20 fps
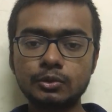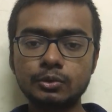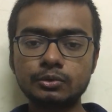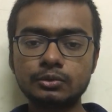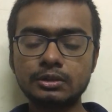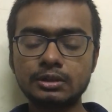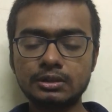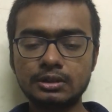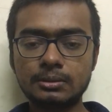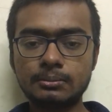So
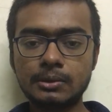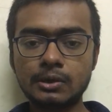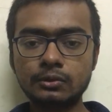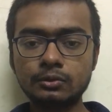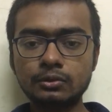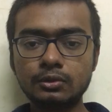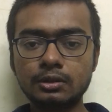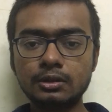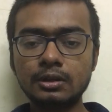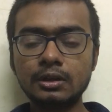the
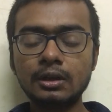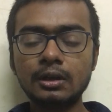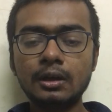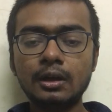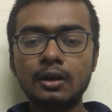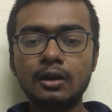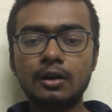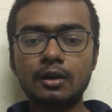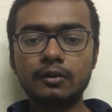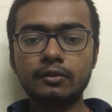amount
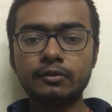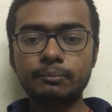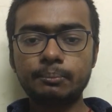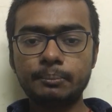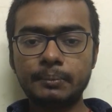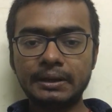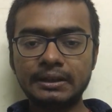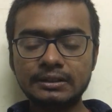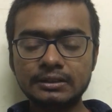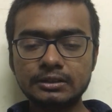of
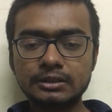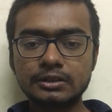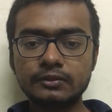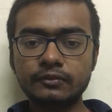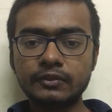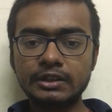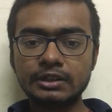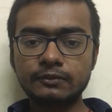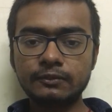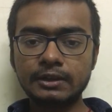pens
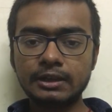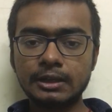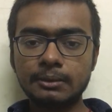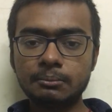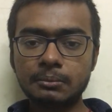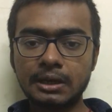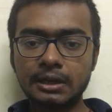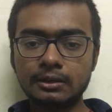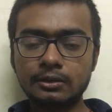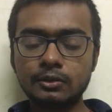which we
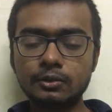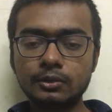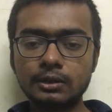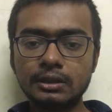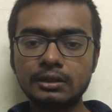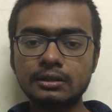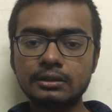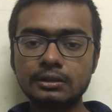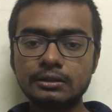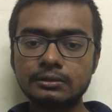can buy
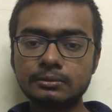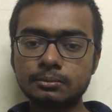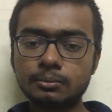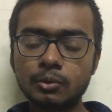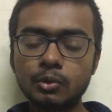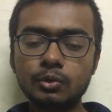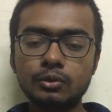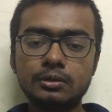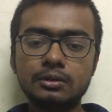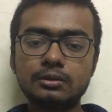today is
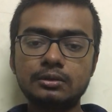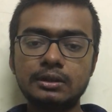more.